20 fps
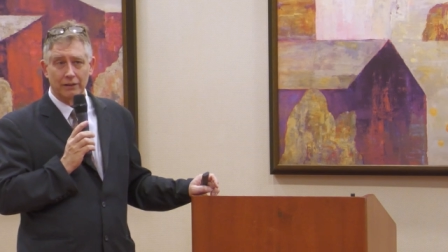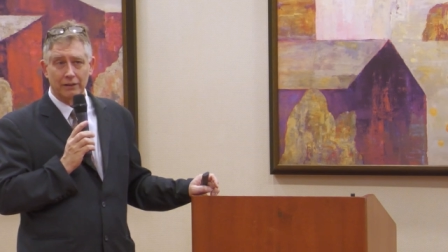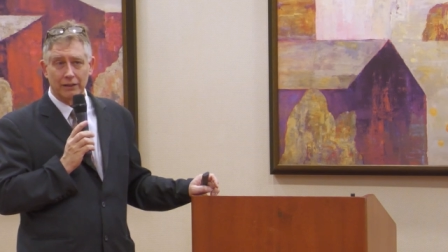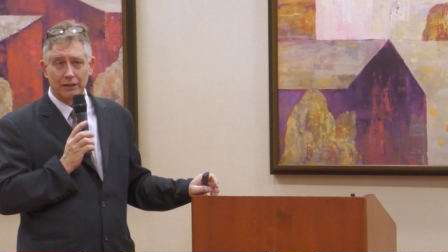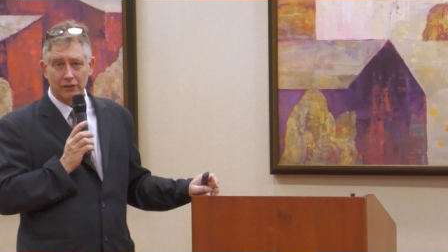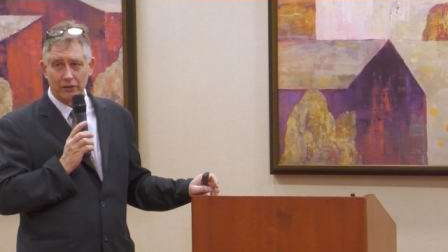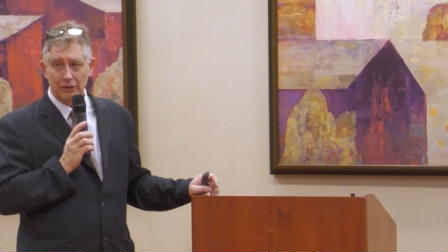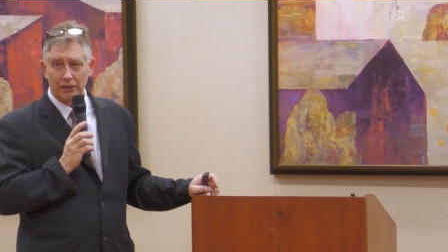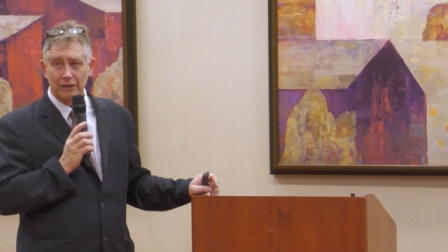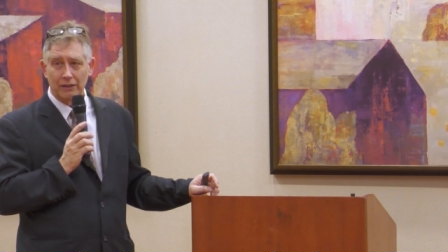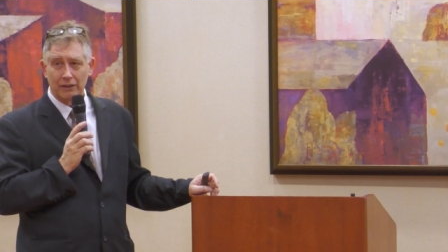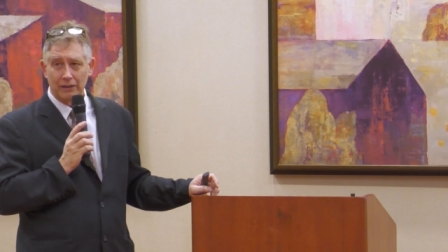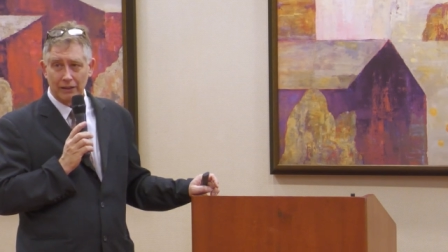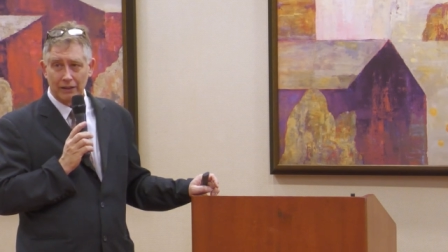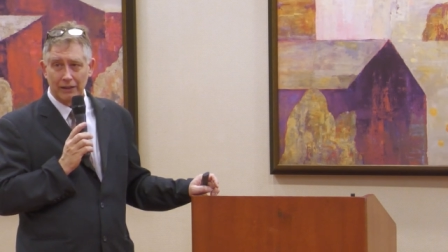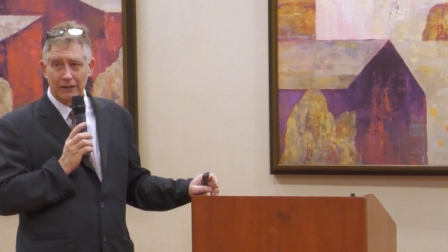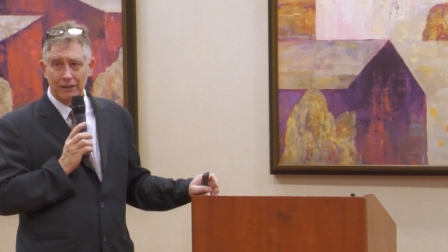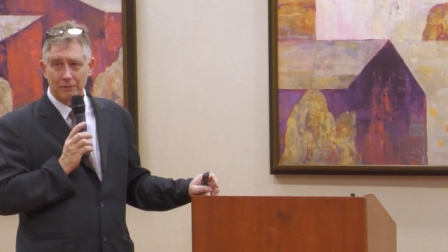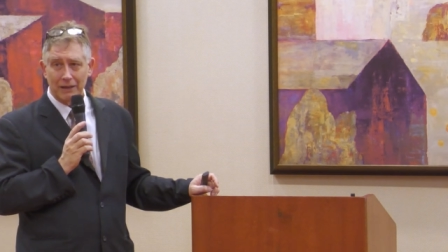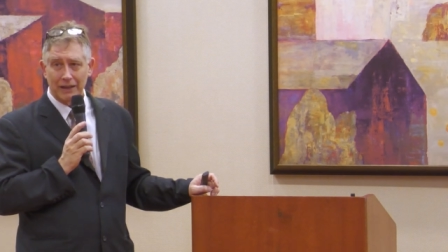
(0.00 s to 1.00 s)
then you need,
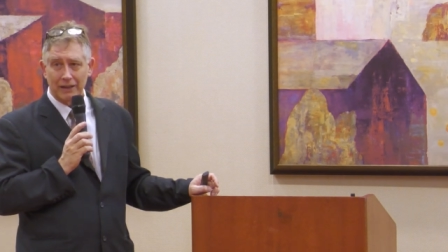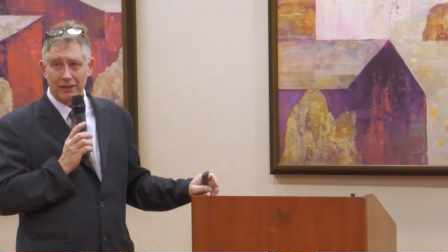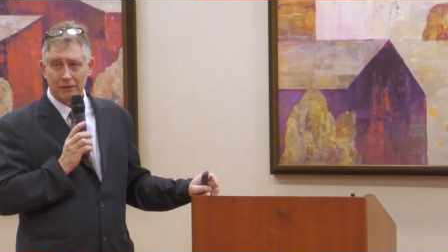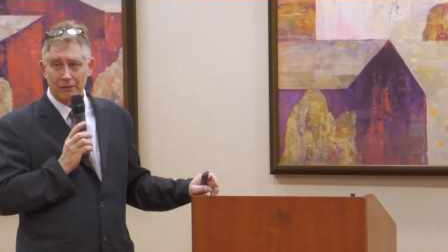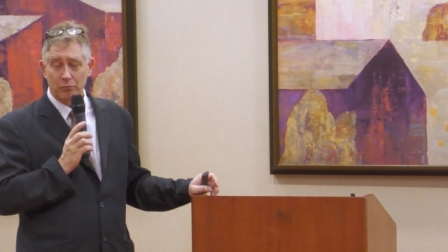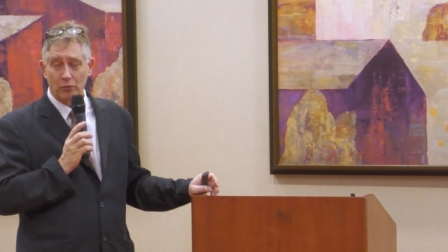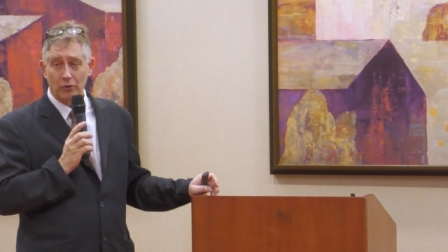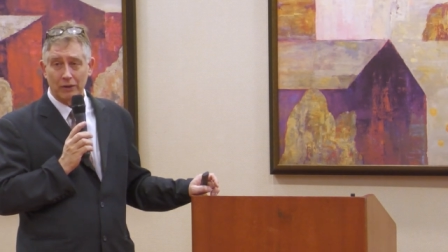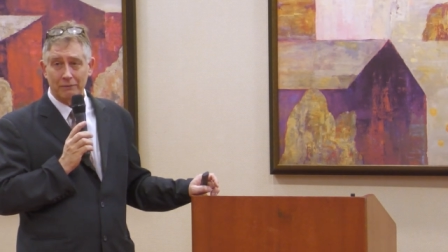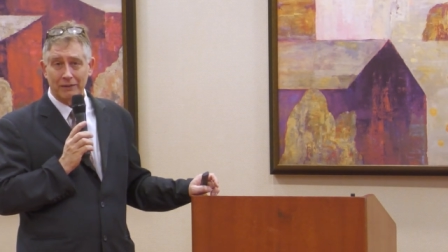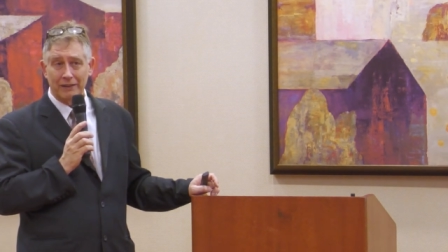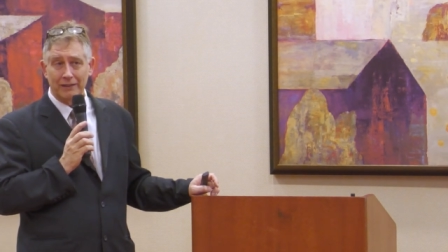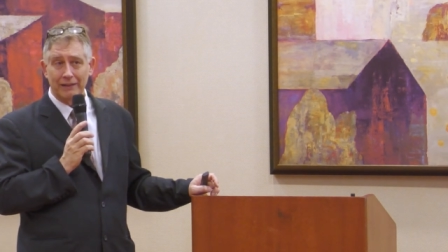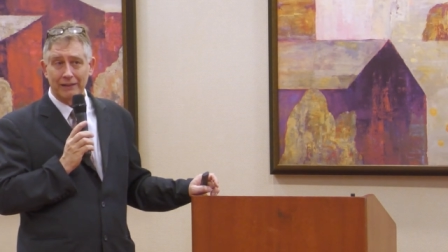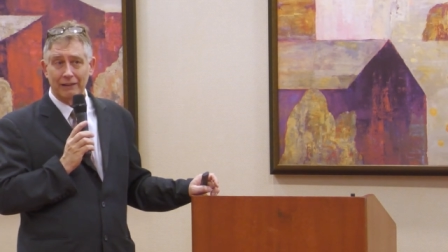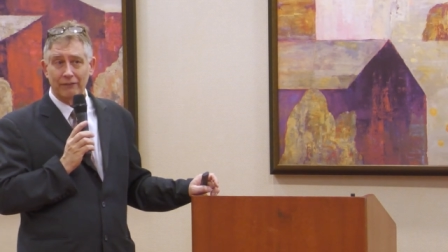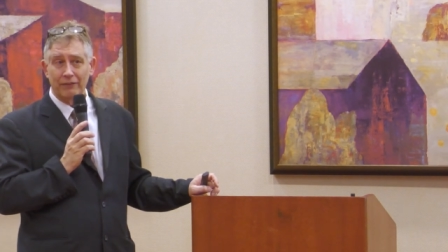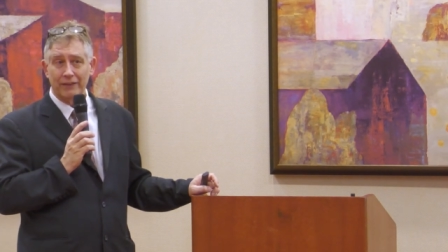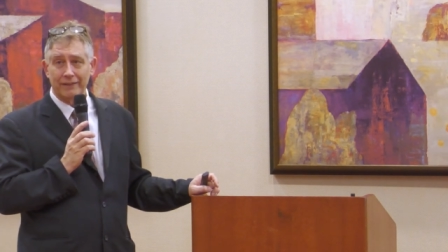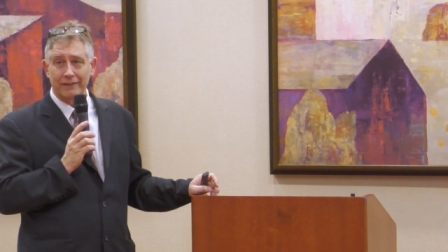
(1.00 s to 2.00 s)
need to make an appointment.
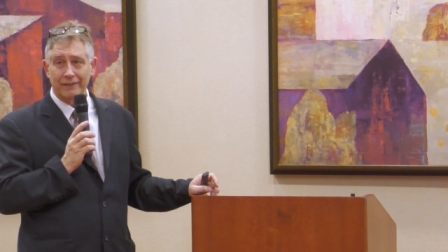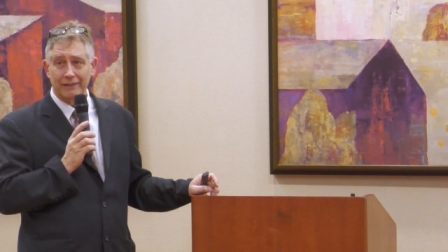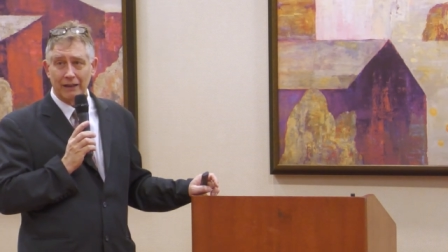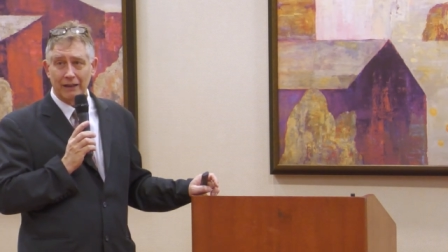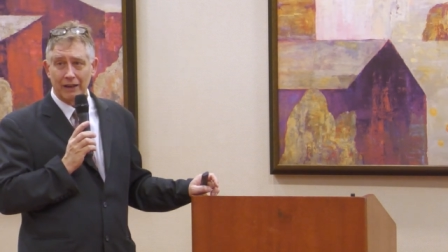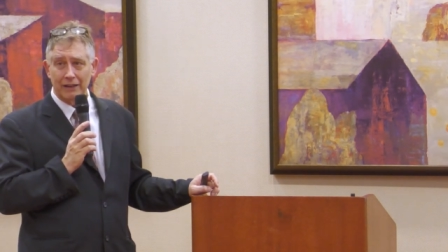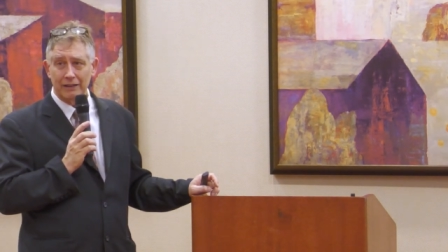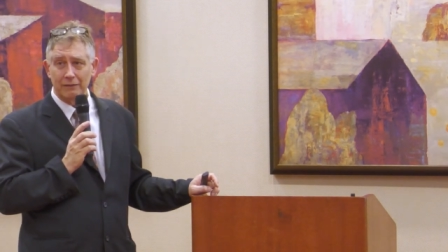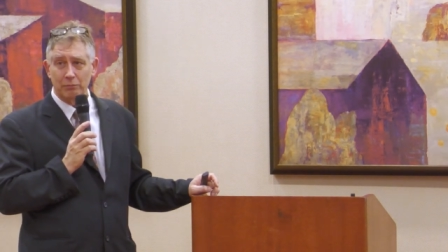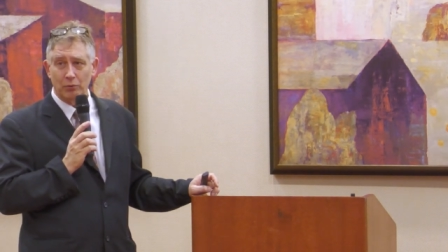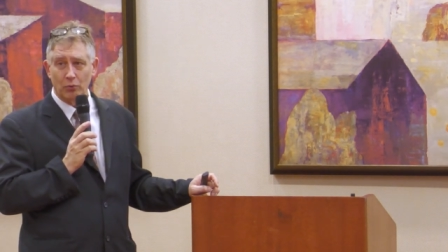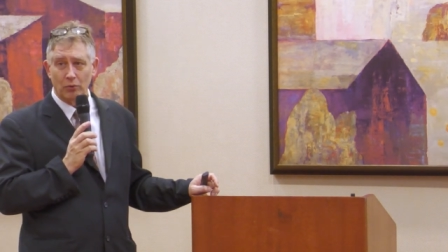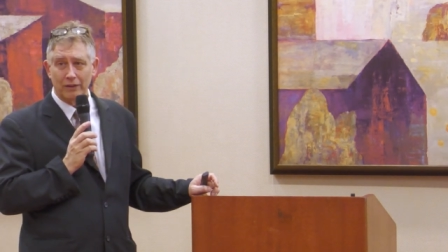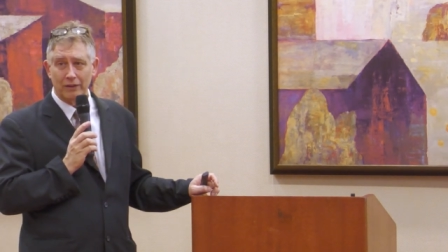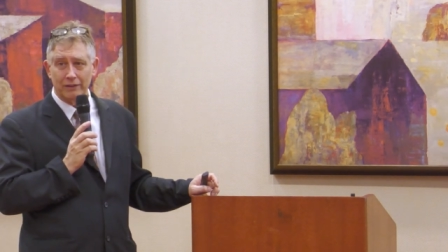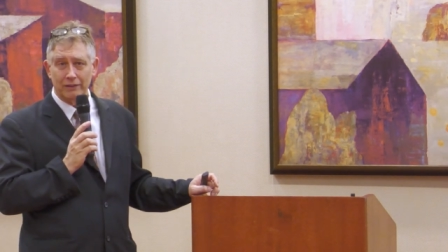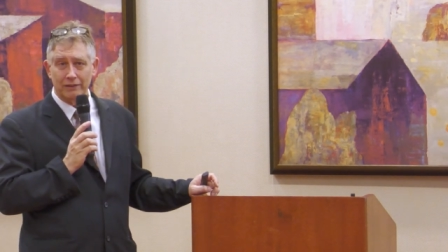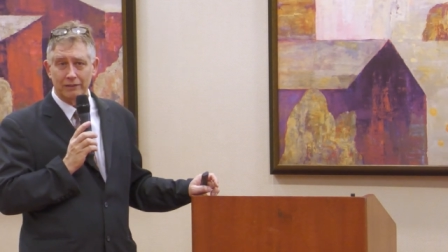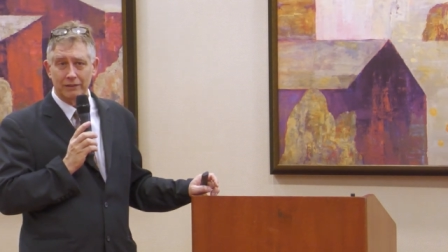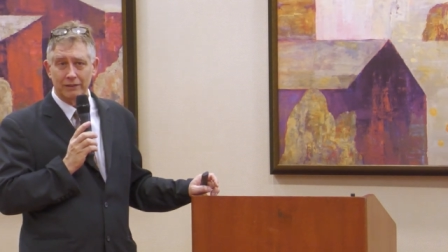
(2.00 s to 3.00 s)
If it's not
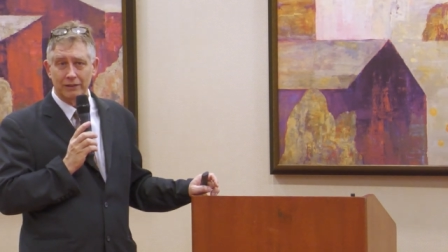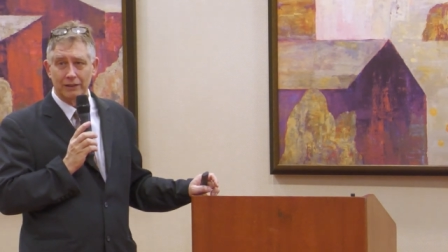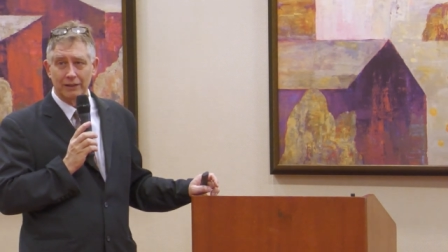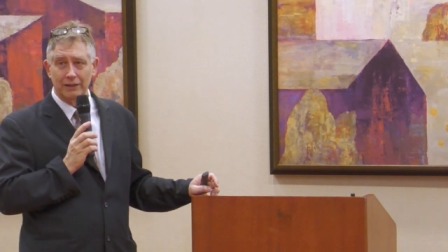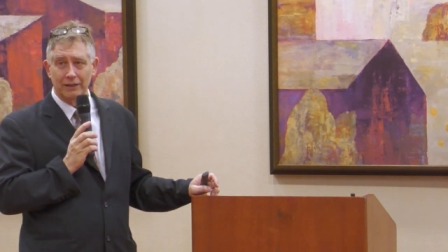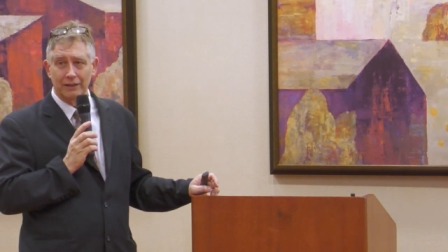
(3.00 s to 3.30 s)
important,